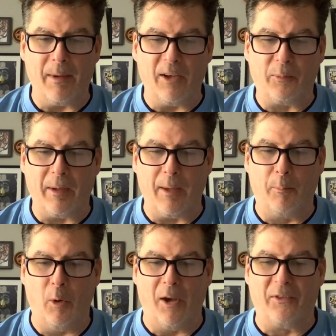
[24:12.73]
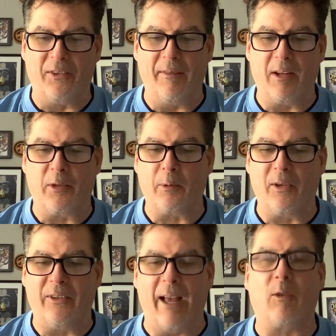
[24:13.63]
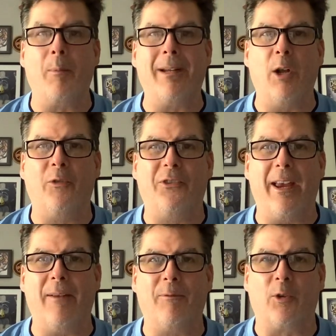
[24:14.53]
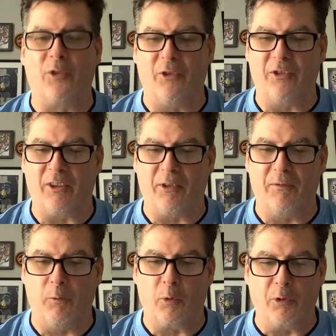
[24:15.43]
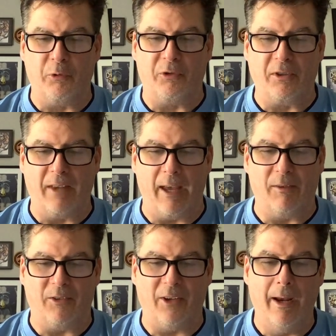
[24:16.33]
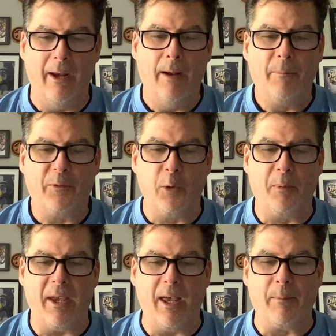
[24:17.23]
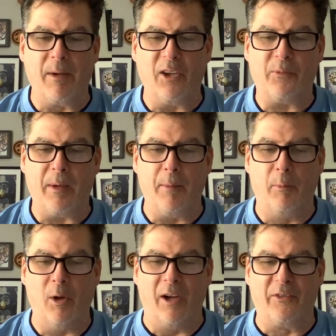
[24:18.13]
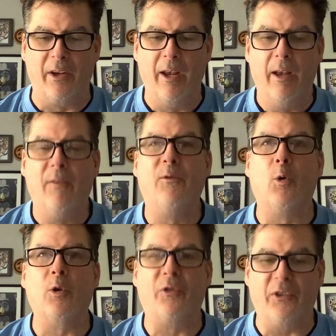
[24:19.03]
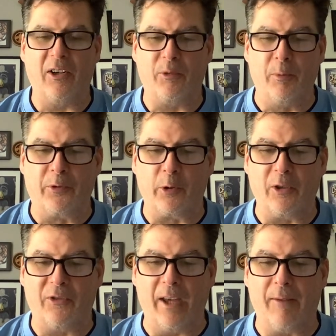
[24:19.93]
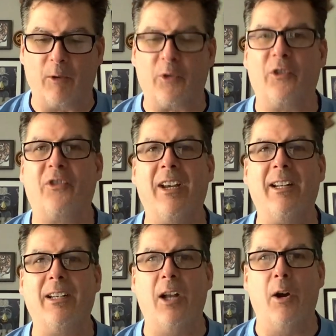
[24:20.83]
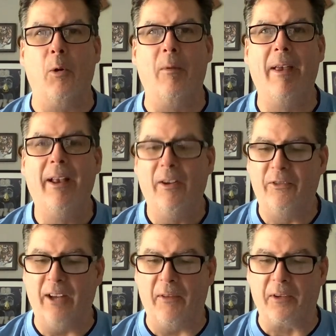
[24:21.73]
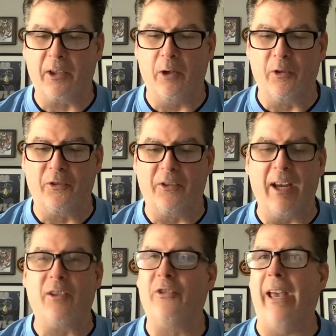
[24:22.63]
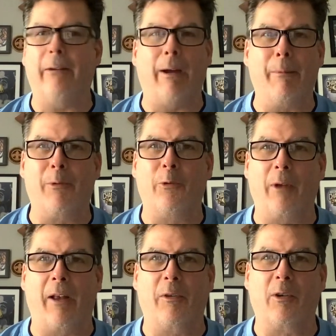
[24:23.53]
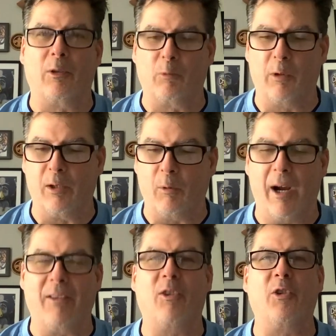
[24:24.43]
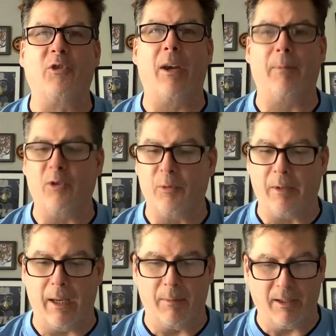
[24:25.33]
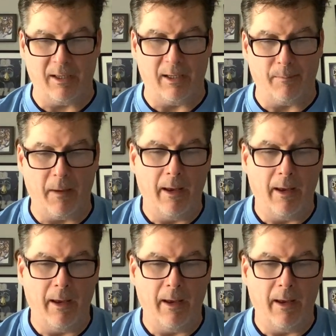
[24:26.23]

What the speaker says: ESPN Plus, 7-3 Sacramento State versus 6-4 UC Davis. 2 p.m. ESPN Plus, 4-6 Missouri State versus 10-0 South Dakota State. Jackrabbits look like they're going to run right to the championship game again.